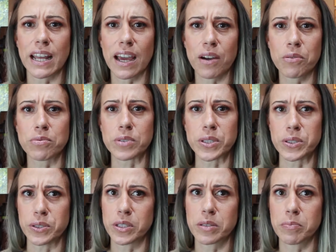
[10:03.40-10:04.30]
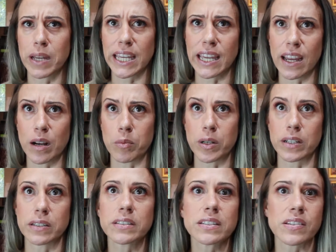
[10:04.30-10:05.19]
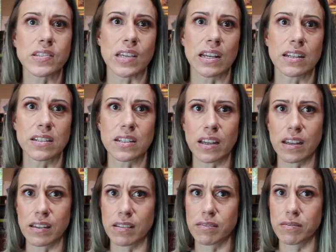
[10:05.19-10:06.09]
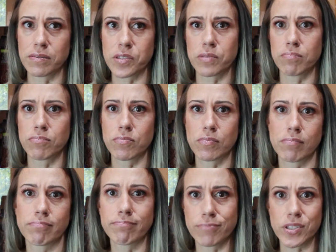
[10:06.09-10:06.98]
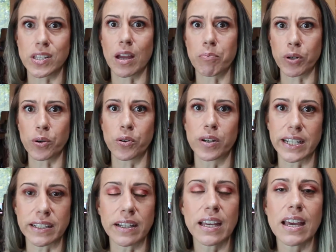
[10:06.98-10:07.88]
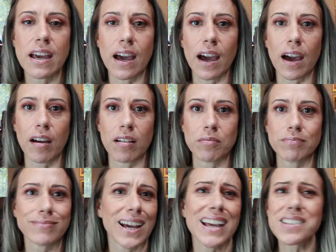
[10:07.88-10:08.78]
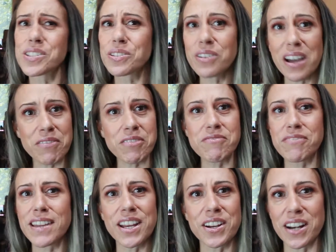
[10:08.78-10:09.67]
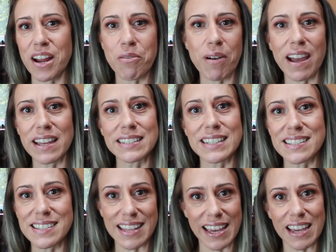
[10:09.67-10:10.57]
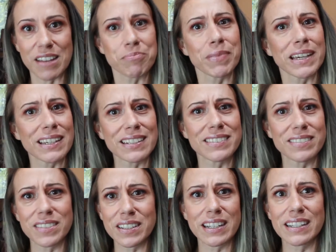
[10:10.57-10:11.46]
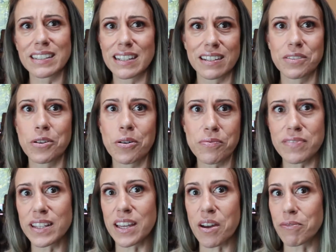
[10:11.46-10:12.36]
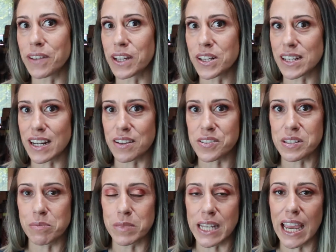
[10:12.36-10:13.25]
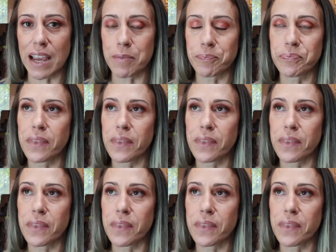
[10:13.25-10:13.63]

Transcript: How rude. My camera decided to stop recording. I still haven't figured out why it does that, but hopefully I'll figure it out someday.